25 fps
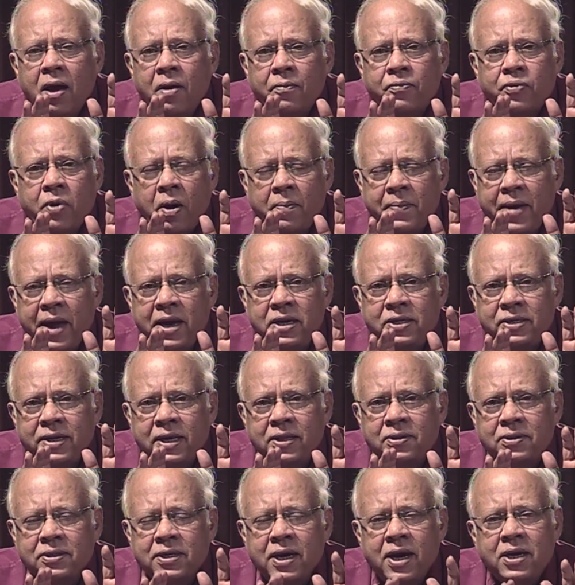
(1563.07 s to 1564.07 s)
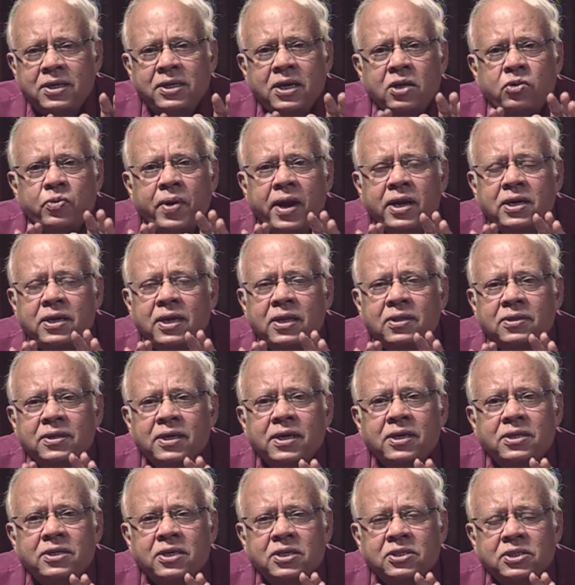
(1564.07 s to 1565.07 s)
From 1830 to
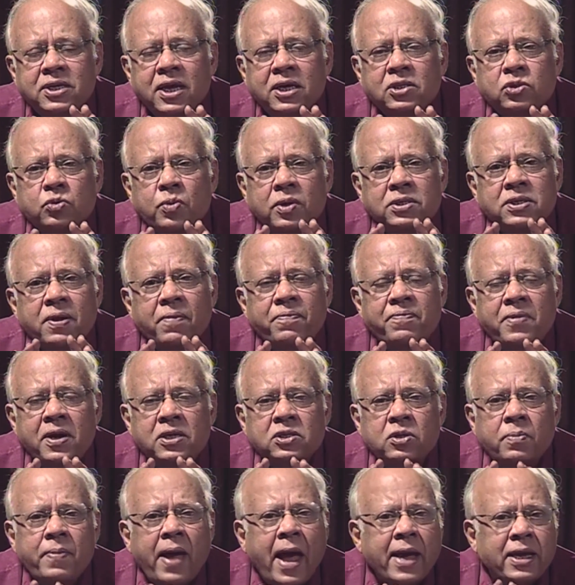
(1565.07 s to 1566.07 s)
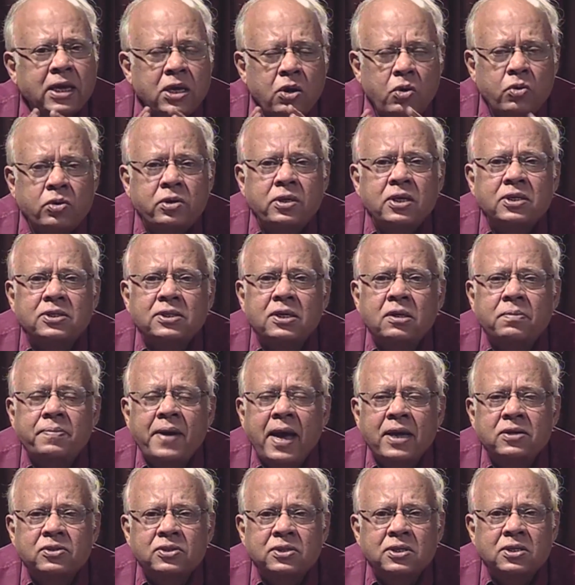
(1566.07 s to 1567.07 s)
1836 was a phase of acute
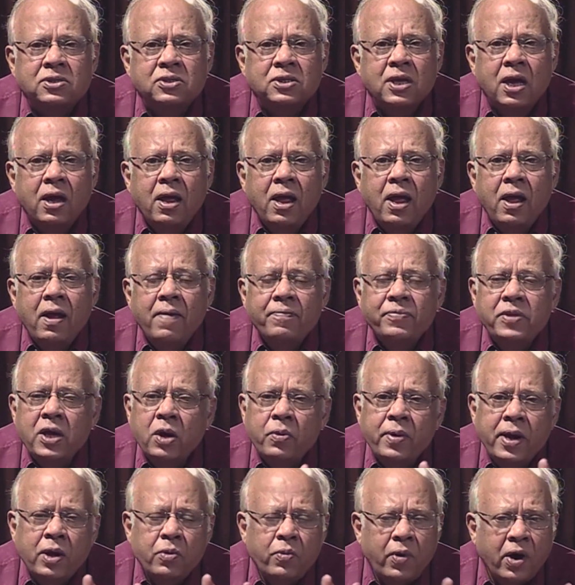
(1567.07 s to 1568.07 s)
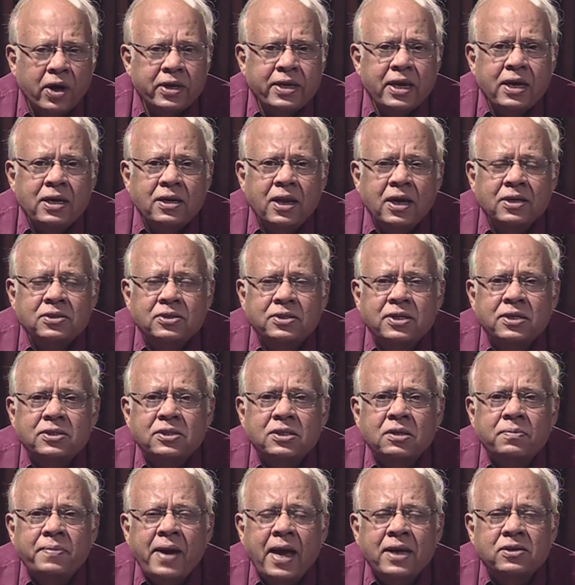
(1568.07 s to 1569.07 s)
disturbances. There were working class
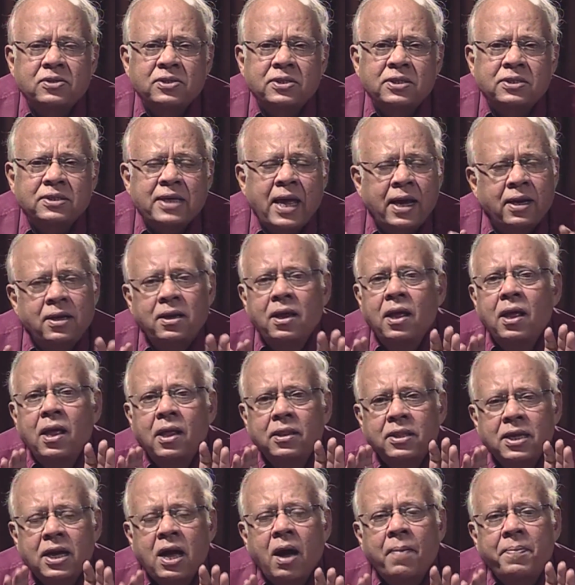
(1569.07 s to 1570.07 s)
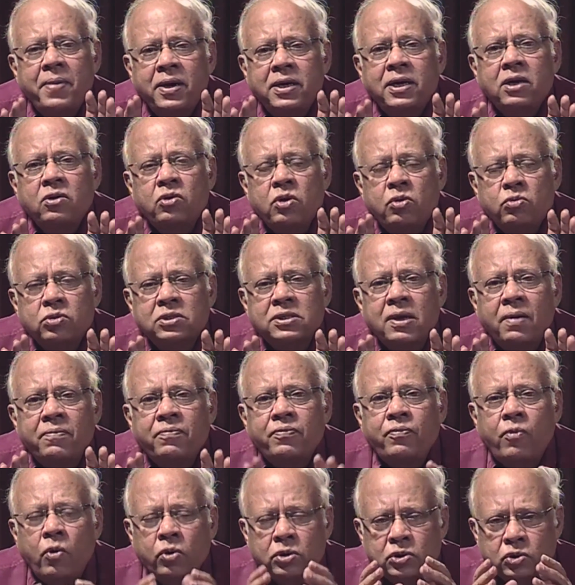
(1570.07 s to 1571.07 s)
disturbances and the government had to use some
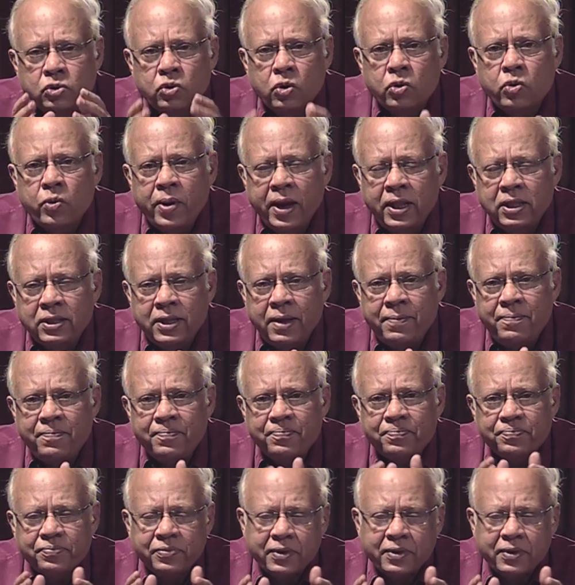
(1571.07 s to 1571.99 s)
force to quell them.